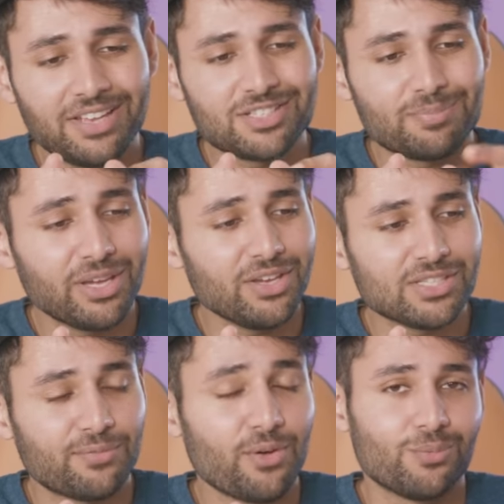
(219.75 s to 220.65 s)
And
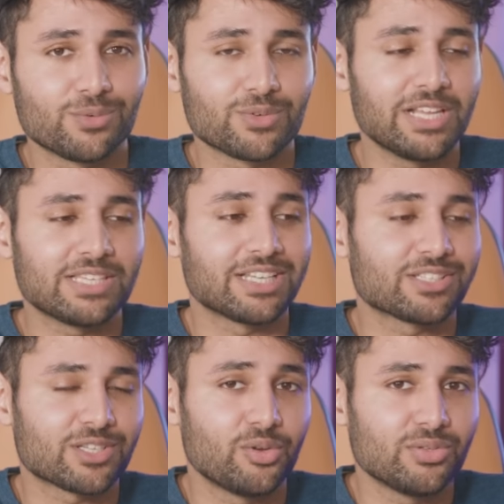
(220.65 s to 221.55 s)
because the phone was released
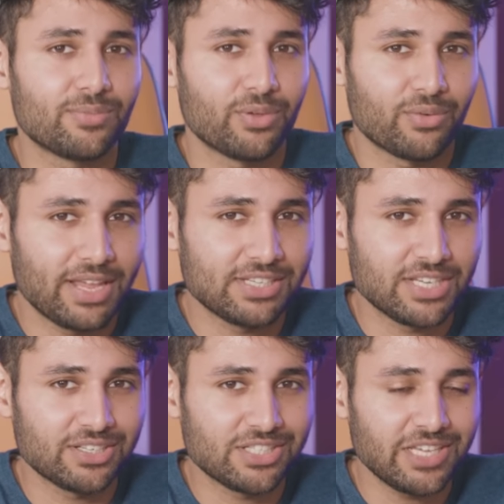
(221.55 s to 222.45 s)
exclusively on
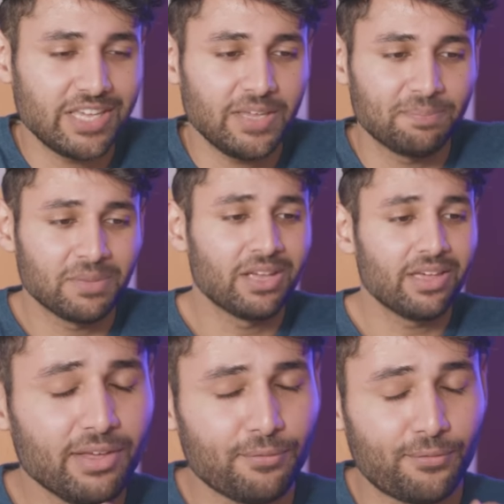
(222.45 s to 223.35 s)
AT&T,
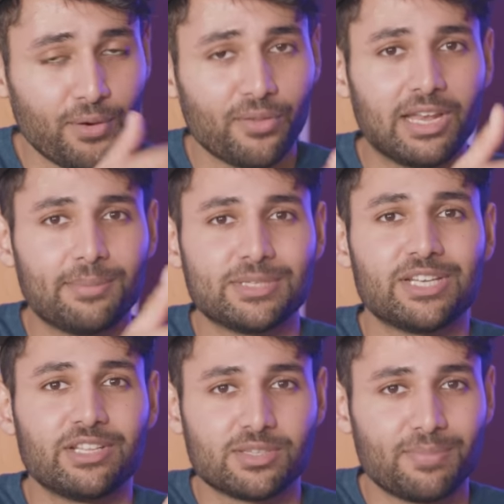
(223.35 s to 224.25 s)
that further
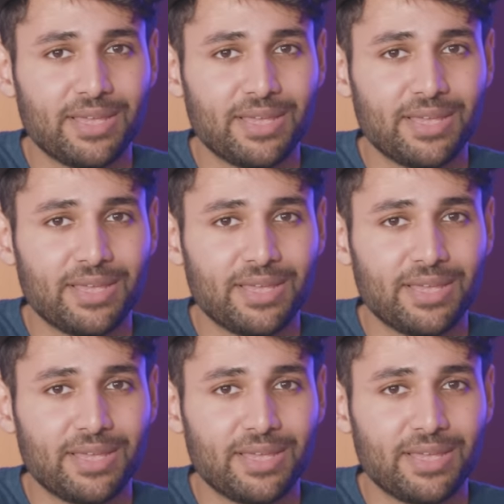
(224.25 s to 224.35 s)
limited its